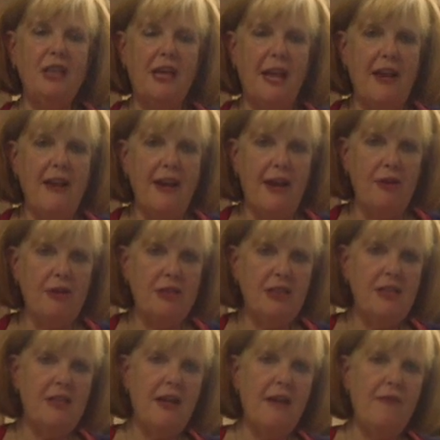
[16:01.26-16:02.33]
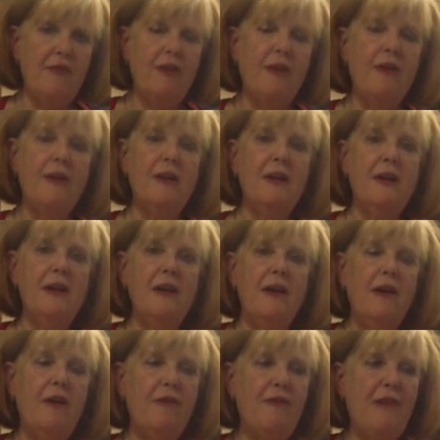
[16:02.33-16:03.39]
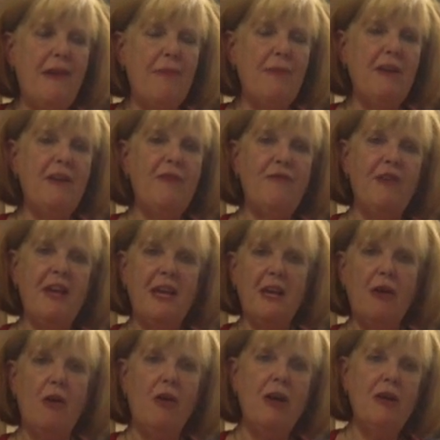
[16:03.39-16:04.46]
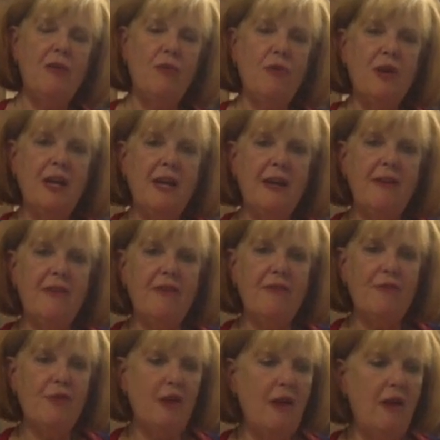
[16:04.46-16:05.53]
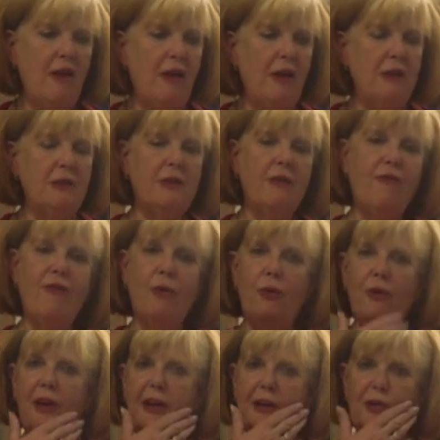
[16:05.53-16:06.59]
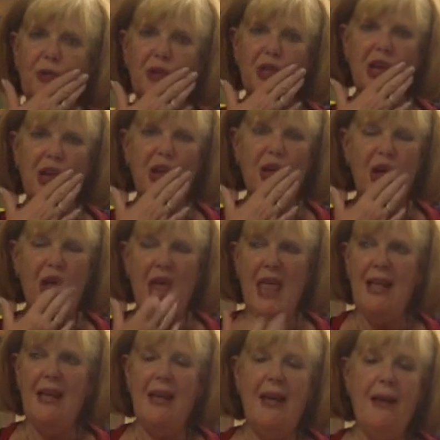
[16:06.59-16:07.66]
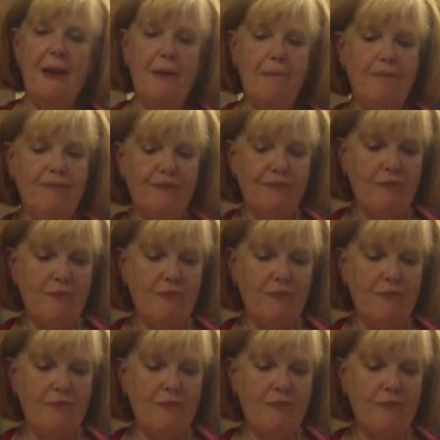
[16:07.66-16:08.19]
again now. I did have a family thing going on here for the last fortnight or so, and